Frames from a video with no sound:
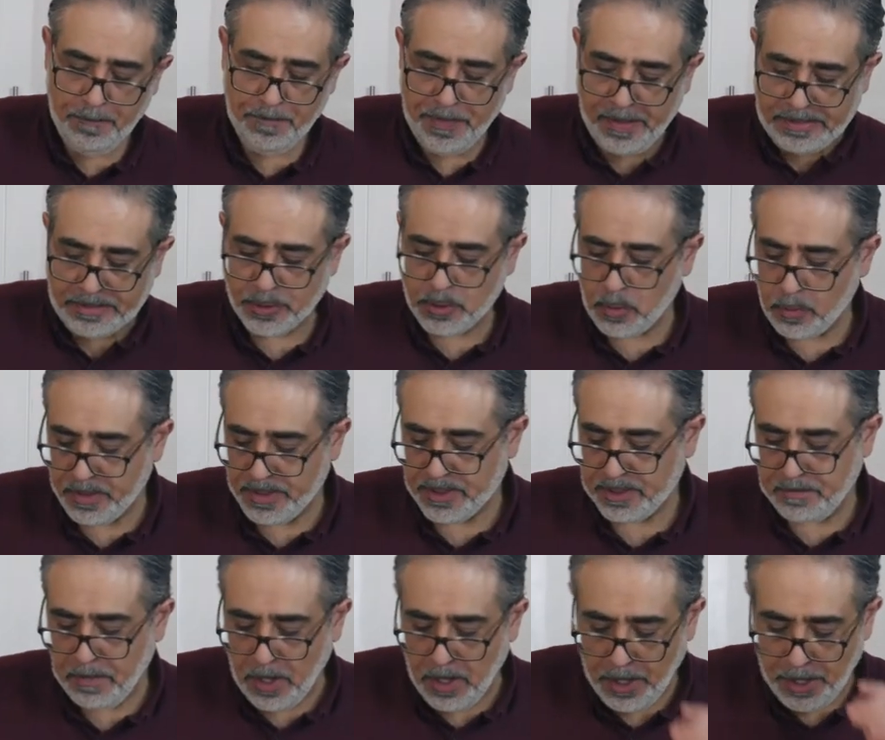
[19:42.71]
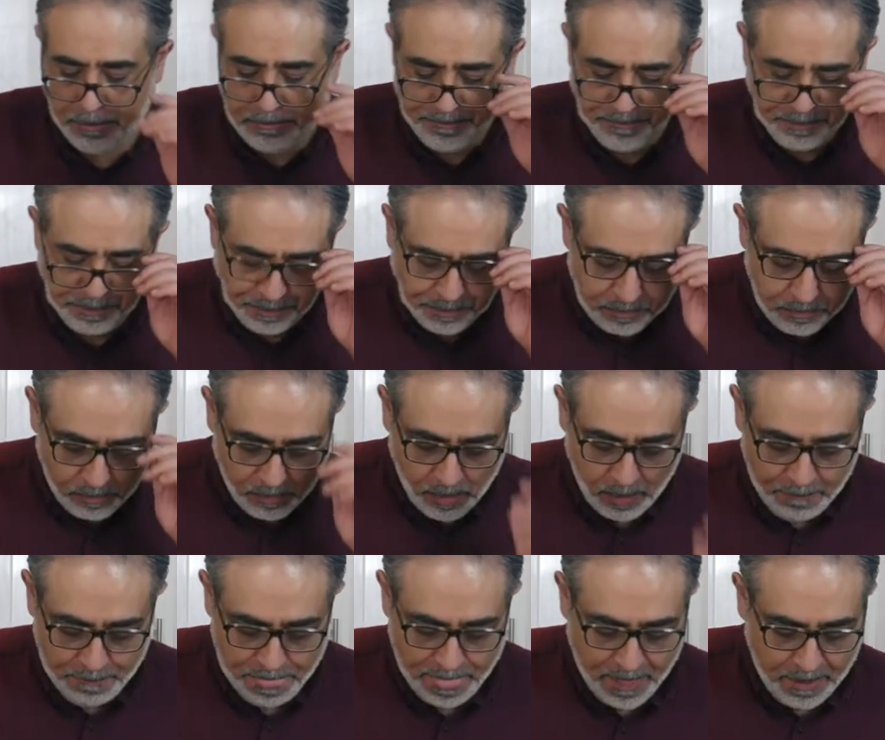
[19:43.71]
The salt is spot on.
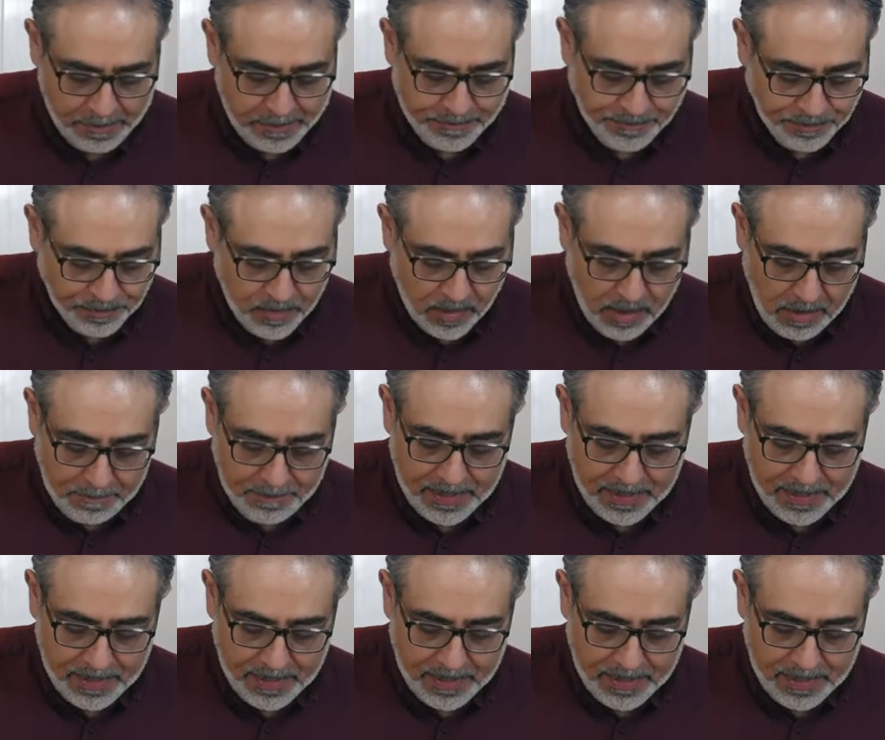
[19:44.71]
The